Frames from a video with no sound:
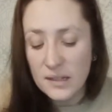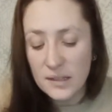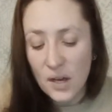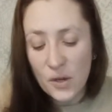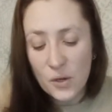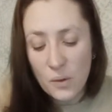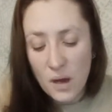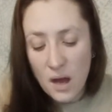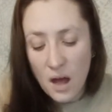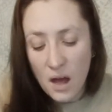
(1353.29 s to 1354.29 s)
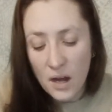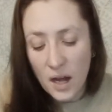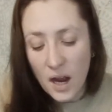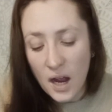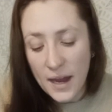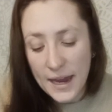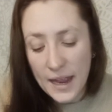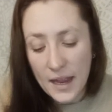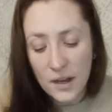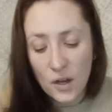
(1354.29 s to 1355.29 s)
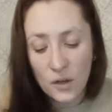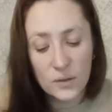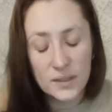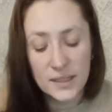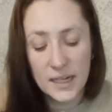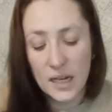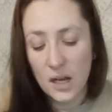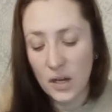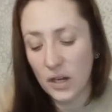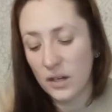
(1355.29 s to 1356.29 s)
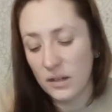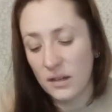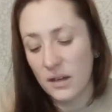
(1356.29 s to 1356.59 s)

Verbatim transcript: So that's O R I N O C O.